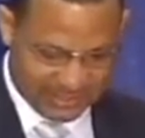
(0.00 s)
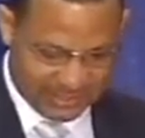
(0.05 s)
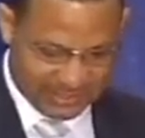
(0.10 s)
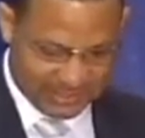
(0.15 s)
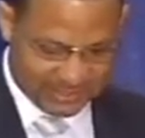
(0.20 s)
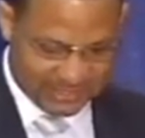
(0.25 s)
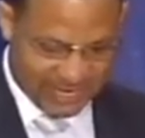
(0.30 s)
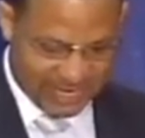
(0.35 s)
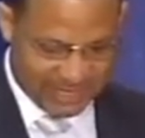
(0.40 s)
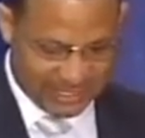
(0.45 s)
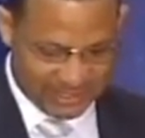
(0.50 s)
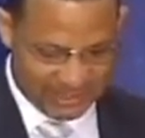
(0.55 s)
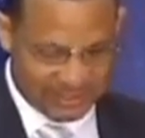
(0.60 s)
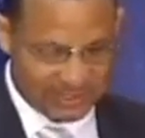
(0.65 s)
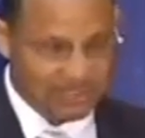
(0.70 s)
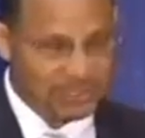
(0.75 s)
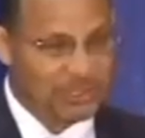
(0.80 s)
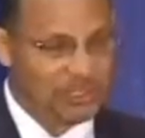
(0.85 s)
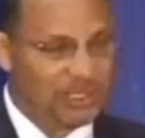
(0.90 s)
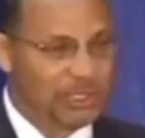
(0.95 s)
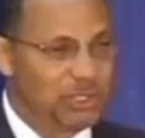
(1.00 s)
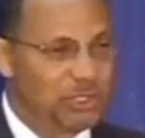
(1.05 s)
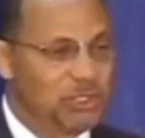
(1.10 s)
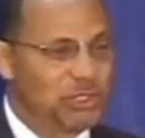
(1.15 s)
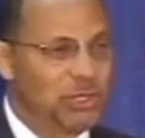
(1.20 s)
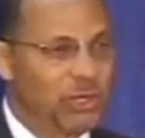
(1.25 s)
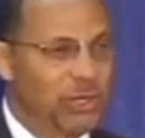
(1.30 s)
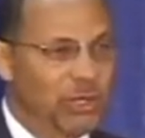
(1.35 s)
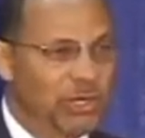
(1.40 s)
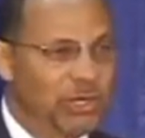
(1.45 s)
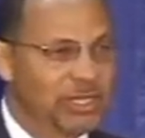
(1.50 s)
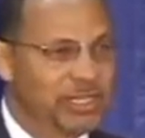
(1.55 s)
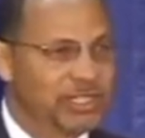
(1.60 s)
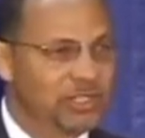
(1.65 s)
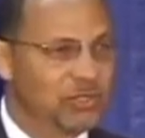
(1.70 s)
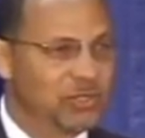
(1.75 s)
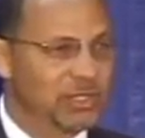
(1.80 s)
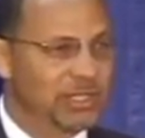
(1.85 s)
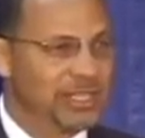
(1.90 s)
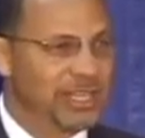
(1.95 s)
designed to ensure
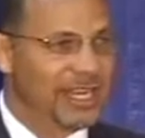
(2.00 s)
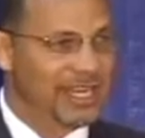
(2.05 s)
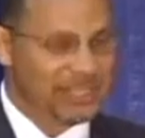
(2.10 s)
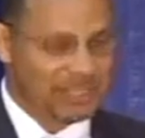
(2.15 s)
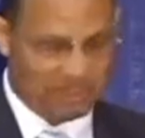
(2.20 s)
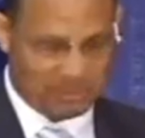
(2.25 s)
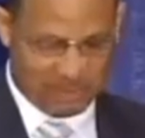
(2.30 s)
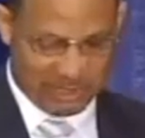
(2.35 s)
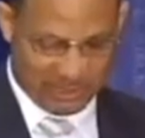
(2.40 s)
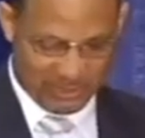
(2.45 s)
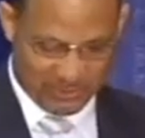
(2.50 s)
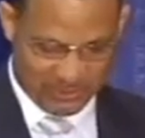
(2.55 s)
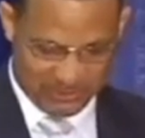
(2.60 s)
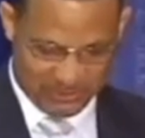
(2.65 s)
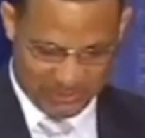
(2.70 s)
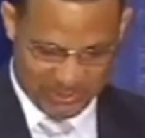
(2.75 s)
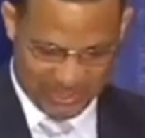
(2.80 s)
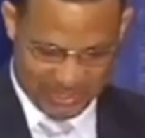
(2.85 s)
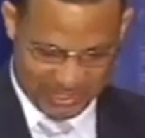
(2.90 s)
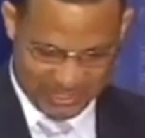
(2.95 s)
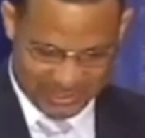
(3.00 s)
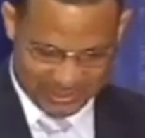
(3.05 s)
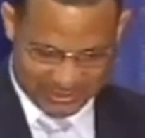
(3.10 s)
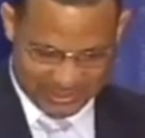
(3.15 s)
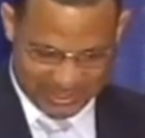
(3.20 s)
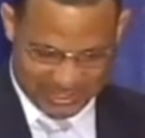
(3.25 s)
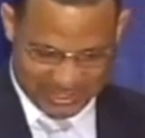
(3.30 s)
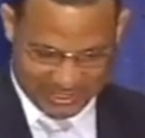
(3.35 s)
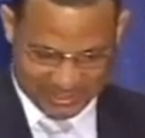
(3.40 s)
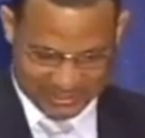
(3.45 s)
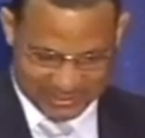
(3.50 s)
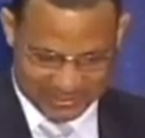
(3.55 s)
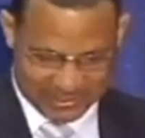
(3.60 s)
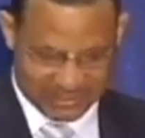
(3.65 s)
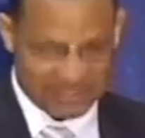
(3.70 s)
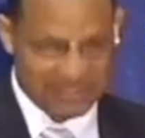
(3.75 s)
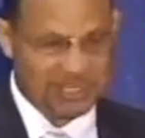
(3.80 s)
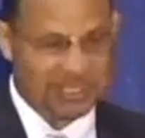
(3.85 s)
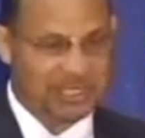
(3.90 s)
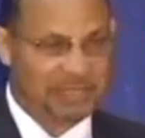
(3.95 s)
that Trinidad and Tobago
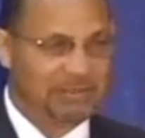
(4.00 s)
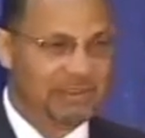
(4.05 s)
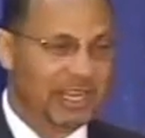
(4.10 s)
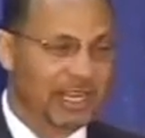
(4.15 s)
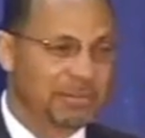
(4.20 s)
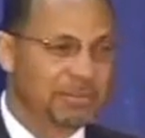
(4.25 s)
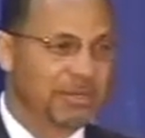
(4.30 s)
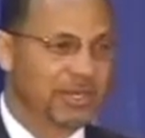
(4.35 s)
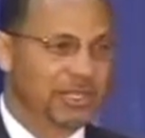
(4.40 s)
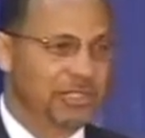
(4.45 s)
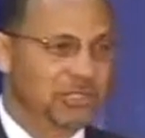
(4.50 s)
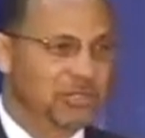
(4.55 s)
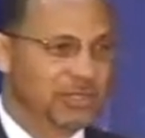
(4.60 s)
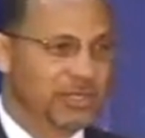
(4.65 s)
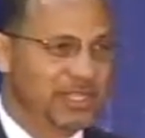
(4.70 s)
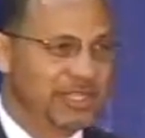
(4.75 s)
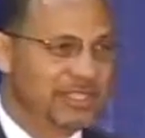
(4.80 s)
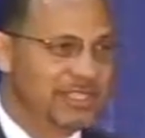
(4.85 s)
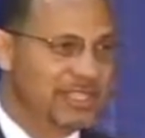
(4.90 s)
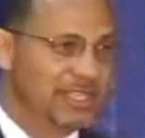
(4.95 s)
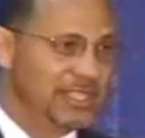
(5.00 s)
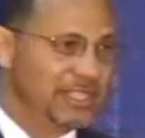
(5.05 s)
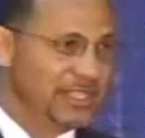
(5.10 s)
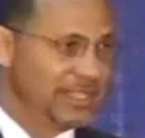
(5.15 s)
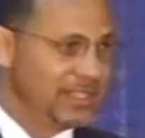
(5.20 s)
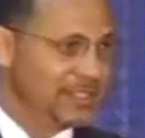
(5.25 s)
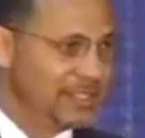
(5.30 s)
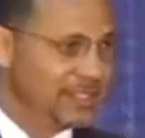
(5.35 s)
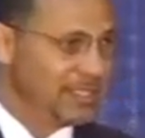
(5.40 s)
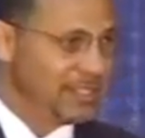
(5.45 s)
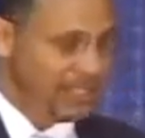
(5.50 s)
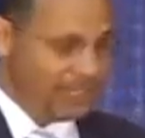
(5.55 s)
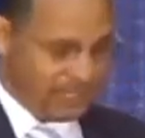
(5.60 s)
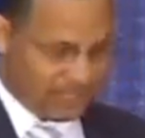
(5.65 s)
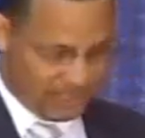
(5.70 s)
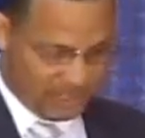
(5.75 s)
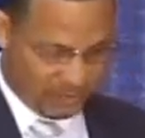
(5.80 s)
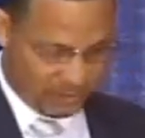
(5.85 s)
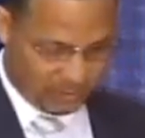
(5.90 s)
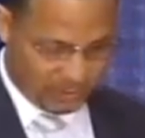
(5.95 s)
attains the developed country status
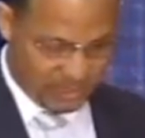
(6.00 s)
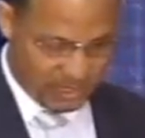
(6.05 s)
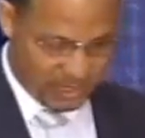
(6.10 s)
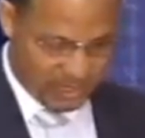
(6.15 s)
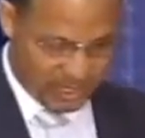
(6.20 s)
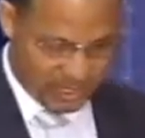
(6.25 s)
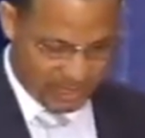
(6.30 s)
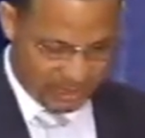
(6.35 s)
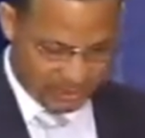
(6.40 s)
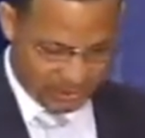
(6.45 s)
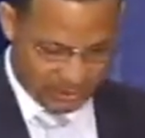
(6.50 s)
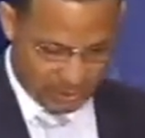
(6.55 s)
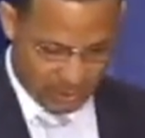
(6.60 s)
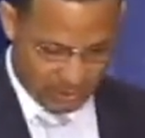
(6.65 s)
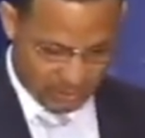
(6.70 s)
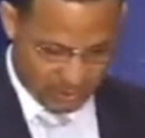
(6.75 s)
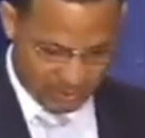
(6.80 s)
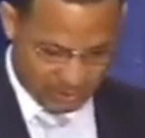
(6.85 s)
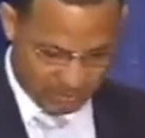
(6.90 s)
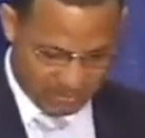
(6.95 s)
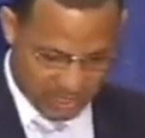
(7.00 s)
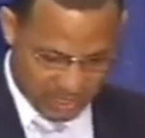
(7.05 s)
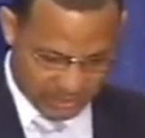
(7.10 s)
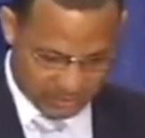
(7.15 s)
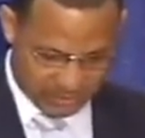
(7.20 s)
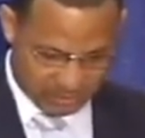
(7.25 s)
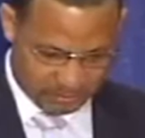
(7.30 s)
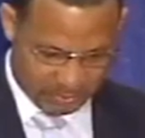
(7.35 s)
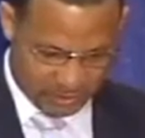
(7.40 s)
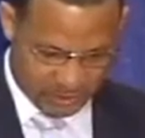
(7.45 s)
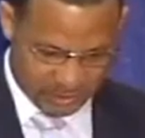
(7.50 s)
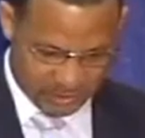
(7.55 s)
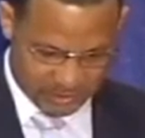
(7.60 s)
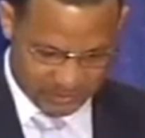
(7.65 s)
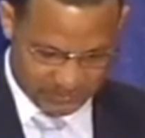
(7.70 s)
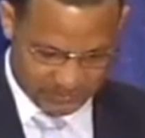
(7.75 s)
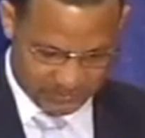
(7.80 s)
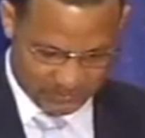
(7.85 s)
that we are now embarked upon.